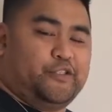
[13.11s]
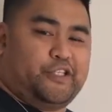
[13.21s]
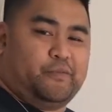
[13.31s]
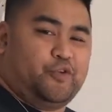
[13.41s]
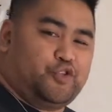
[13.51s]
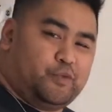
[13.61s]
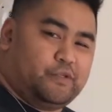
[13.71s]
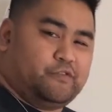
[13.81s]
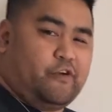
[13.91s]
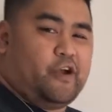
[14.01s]
What's up,
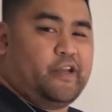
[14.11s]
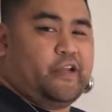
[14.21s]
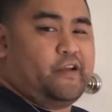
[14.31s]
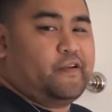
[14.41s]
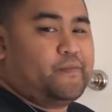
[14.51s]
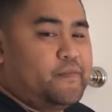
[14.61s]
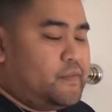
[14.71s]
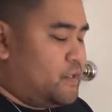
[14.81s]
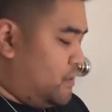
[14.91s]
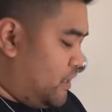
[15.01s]
YouTube? It's Ron here.
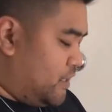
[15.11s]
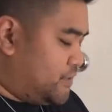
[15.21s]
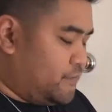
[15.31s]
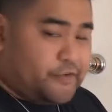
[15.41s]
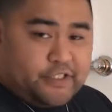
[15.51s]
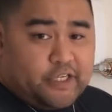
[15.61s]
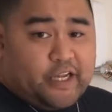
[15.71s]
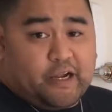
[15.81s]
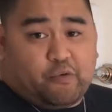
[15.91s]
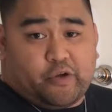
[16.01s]
So for
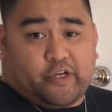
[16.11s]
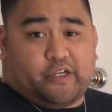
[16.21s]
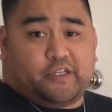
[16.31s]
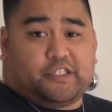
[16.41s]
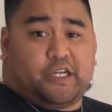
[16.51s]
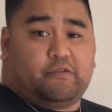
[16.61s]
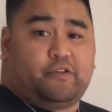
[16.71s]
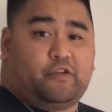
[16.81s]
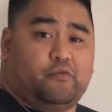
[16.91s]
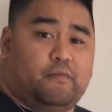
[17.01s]
today I wanted to share
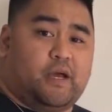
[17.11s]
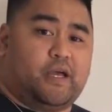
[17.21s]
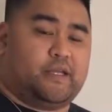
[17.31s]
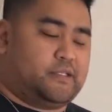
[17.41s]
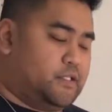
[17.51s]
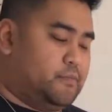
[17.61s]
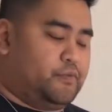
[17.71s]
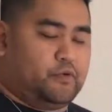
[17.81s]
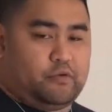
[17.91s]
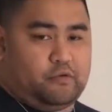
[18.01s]
with you my
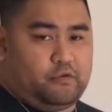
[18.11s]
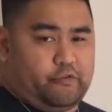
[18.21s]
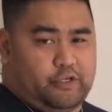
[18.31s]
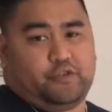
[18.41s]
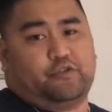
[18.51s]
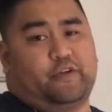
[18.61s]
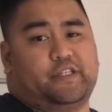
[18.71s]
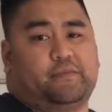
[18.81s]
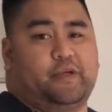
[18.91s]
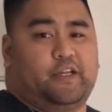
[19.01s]
simple green juice
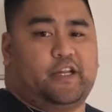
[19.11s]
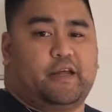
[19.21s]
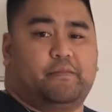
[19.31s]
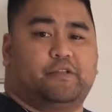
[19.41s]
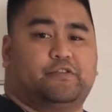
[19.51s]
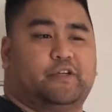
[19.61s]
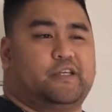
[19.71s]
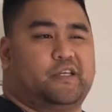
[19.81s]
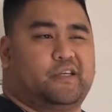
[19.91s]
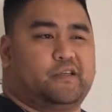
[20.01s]
recipe that I've been
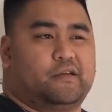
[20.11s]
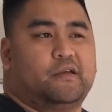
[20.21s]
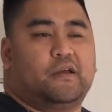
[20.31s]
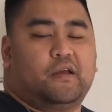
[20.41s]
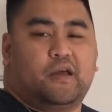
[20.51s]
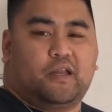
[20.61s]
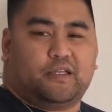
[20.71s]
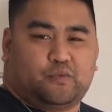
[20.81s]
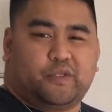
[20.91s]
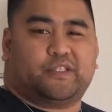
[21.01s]
drinking at
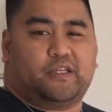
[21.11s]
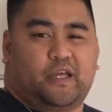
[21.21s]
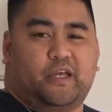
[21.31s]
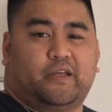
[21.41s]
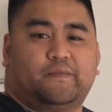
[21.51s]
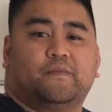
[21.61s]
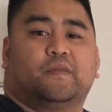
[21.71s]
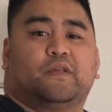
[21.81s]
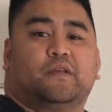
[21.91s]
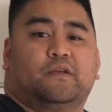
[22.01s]
least once a day
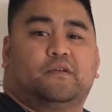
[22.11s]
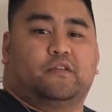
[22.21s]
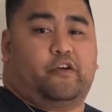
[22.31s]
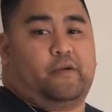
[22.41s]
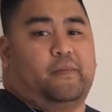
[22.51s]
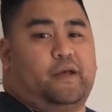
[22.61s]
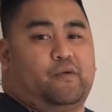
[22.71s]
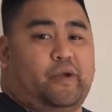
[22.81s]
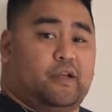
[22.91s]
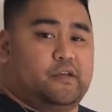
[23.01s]
during
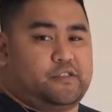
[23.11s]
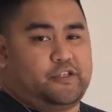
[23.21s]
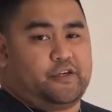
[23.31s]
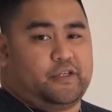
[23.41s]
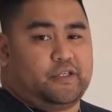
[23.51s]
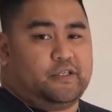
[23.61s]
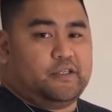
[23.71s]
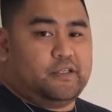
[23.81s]
my weight loss journey.